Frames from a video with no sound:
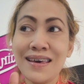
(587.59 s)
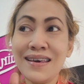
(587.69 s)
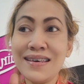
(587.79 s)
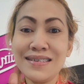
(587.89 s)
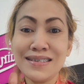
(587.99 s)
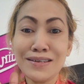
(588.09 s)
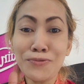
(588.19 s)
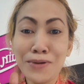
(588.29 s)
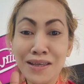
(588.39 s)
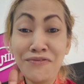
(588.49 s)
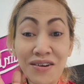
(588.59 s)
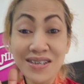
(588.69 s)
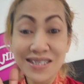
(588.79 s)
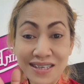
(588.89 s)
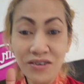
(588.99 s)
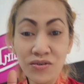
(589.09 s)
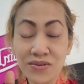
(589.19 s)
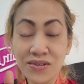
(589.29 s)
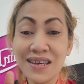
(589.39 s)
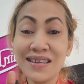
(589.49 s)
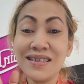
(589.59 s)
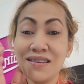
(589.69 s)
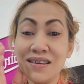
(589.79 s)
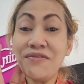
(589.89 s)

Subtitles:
is already very serious and